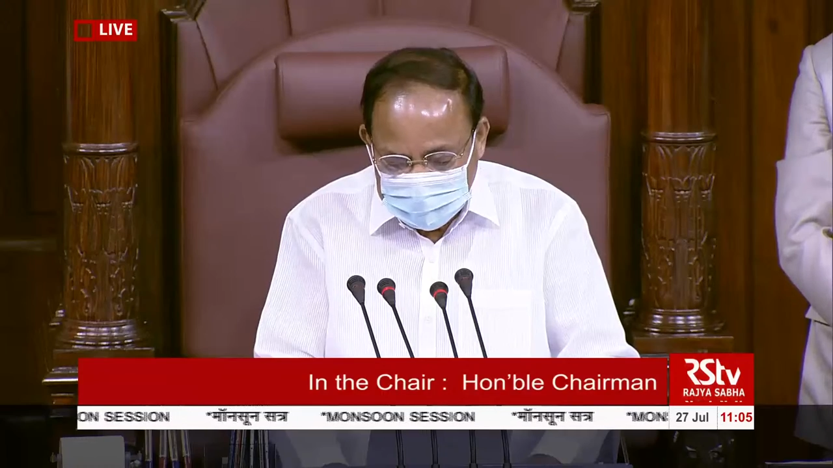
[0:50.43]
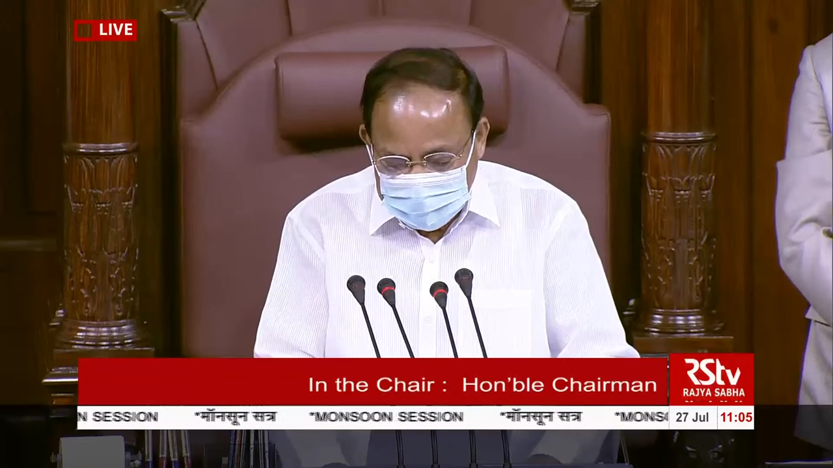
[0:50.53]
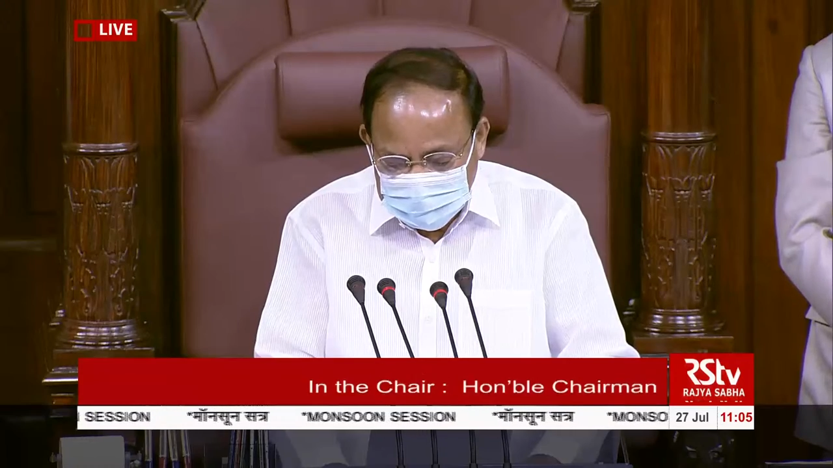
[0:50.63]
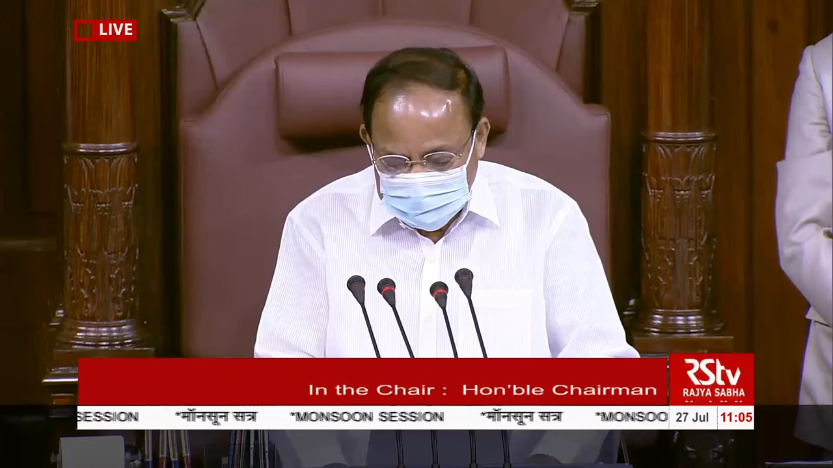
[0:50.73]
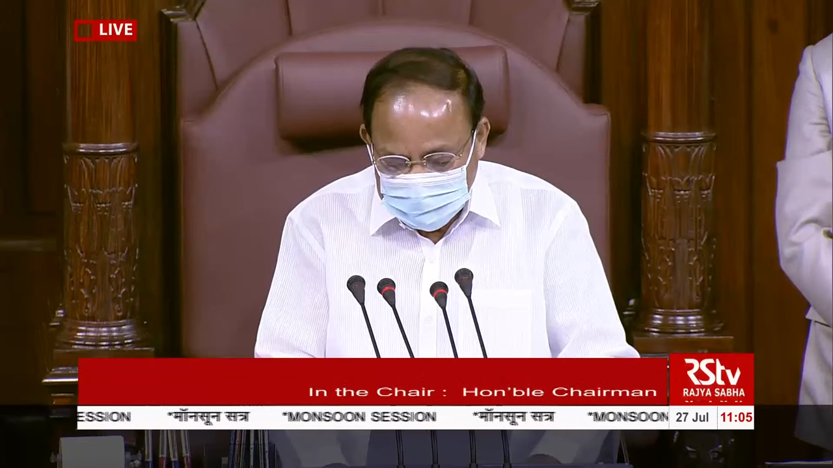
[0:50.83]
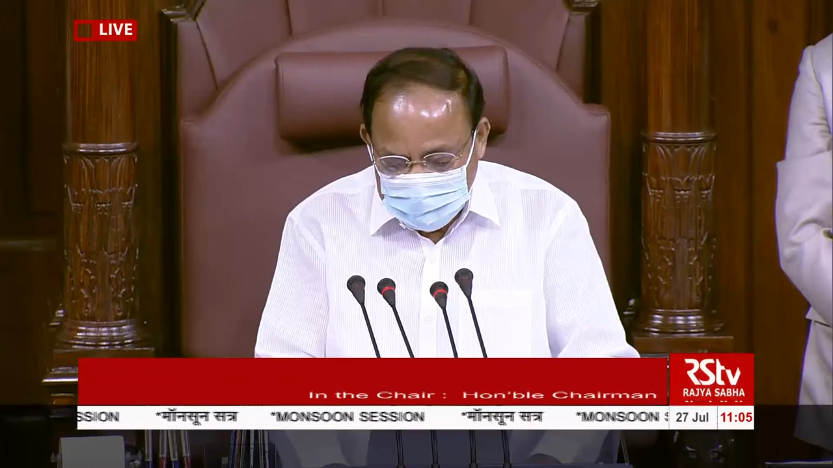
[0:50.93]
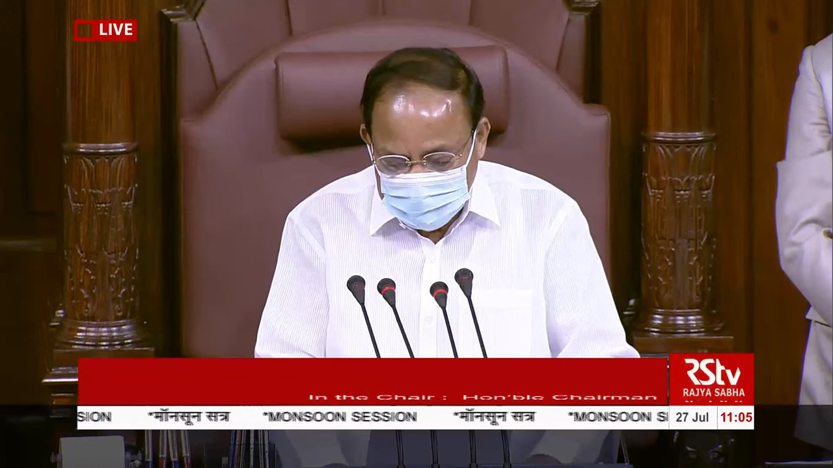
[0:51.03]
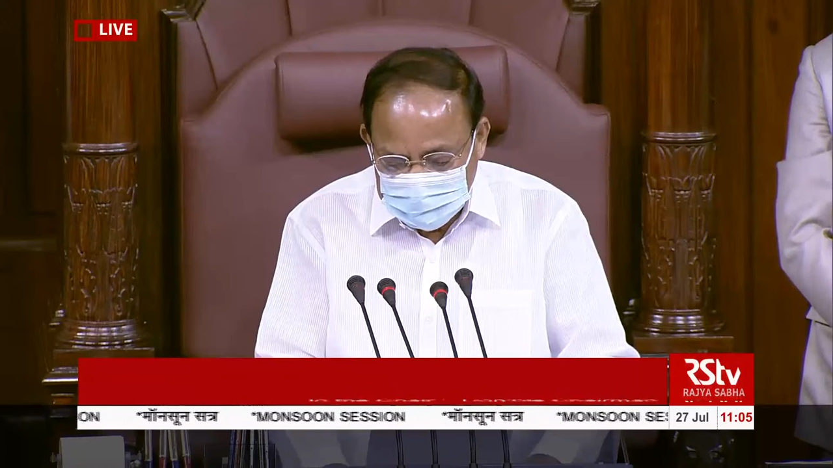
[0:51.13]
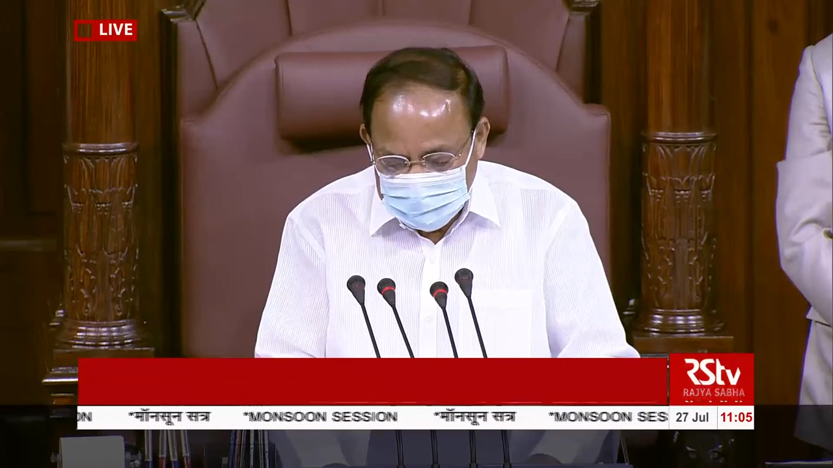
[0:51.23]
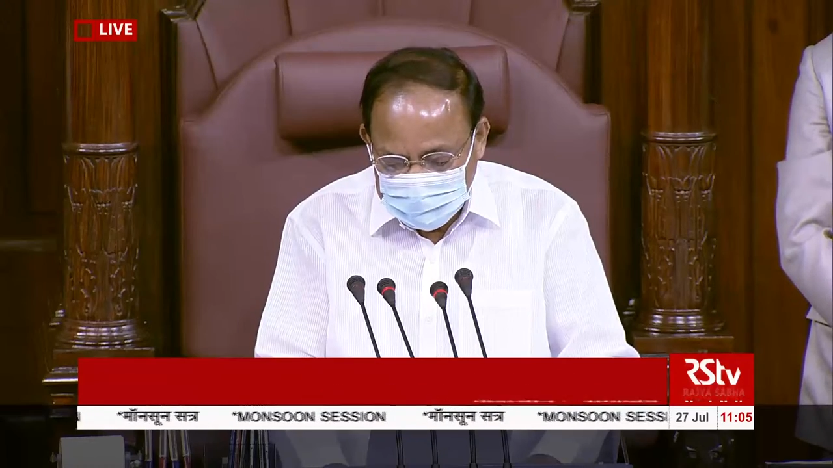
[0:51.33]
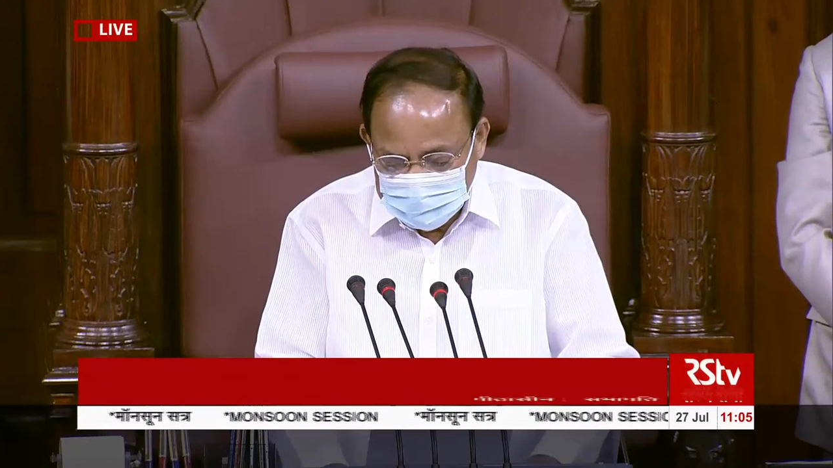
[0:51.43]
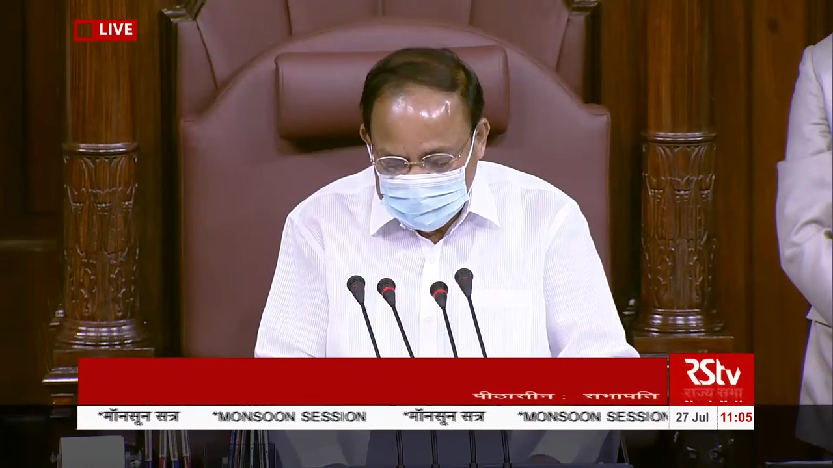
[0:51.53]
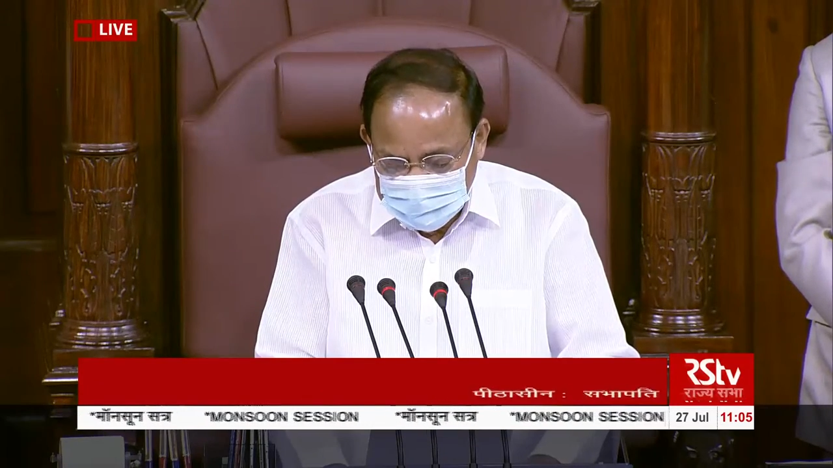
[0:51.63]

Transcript: stand testimony to